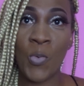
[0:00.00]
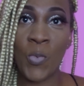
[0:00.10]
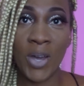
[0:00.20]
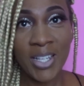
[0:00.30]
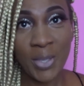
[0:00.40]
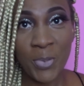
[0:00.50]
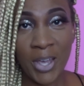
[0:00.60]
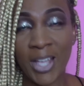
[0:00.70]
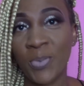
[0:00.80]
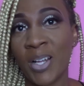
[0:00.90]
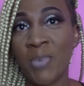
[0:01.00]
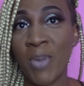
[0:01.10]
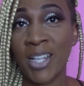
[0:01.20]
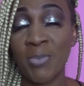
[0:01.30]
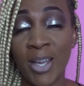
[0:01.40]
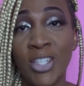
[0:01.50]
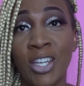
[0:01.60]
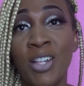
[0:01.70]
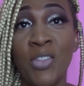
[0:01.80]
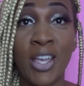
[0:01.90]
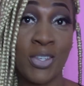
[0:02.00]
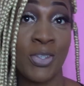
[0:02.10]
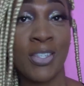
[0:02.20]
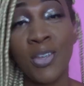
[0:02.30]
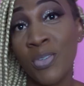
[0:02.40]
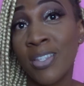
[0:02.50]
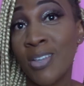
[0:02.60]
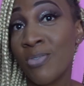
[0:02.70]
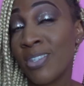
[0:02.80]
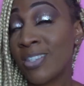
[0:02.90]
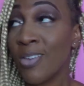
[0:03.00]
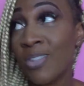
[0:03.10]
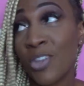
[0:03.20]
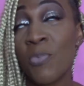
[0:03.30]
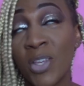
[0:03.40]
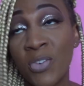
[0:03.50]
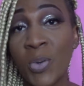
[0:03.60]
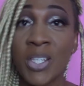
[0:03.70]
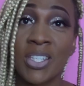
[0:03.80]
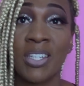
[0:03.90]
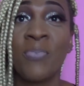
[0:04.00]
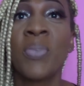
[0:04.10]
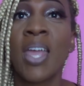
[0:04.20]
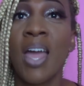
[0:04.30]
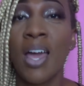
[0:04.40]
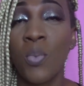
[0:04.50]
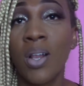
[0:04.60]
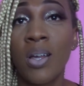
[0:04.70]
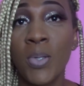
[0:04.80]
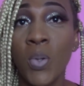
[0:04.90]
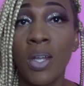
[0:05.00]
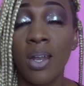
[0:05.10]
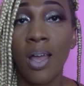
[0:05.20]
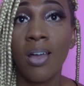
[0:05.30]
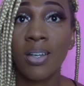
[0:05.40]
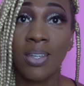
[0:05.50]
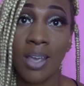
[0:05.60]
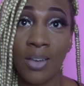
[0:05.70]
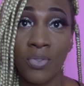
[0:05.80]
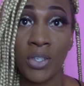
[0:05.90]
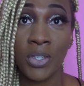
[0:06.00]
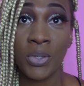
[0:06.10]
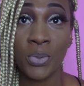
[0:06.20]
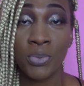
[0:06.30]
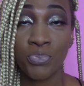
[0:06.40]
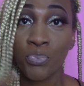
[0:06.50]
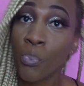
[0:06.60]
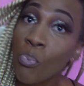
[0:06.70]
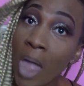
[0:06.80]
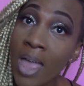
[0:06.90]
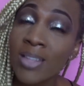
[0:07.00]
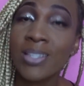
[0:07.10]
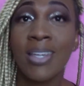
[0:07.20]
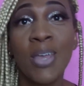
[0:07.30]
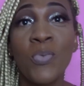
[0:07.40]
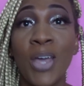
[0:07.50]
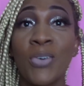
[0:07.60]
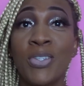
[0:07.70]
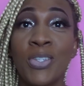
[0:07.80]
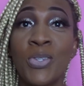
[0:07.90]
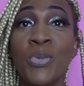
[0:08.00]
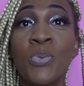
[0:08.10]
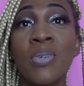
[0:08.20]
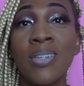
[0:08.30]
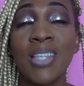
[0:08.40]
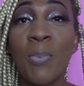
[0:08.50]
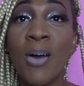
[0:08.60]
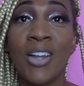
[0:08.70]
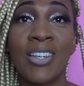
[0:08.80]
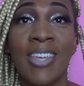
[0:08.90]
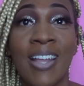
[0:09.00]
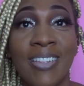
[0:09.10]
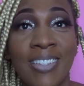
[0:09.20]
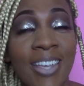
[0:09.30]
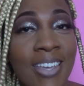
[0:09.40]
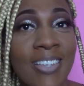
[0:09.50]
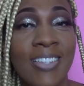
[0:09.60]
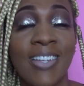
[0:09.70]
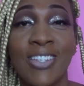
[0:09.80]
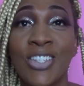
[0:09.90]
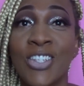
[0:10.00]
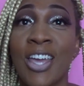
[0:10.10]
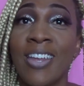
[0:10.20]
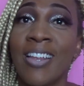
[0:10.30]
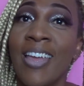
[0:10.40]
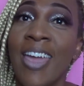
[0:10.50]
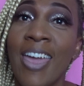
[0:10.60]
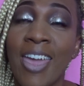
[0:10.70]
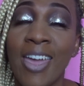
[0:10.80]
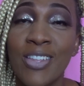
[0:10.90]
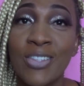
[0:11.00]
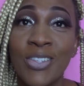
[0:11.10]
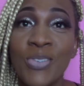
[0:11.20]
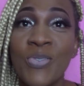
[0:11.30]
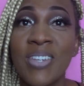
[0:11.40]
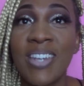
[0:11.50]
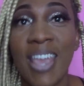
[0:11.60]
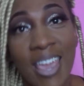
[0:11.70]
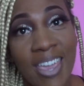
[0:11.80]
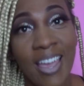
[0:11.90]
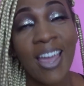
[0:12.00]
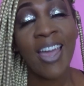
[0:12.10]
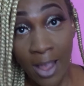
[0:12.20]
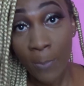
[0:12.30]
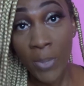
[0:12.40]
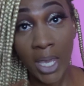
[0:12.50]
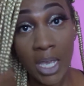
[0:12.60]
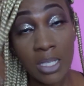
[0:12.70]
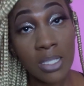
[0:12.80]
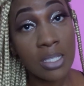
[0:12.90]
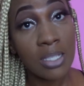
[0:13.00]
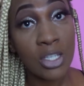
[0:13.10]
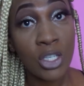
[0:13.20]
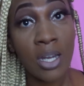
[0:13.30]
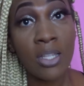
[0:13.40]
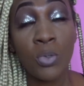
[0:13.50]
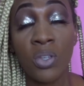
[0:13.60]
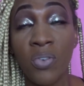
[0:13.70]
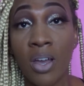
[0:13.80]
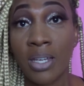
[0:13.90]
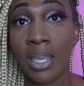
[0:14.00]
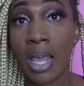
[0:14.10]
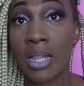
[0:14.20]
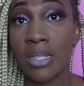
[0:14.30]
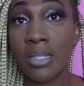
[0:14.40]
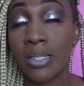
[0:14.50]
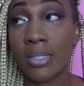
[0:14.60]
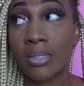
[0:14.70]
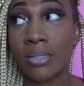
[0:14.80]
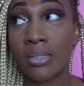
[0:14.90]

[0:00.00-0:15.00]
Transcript: What is up, you guys? Welcome back to my channel. Thank you so much for watching, and welcome to another hot girl video. Today we are going to do some hot girl things on this channel here today, because this channel is only for hot girls.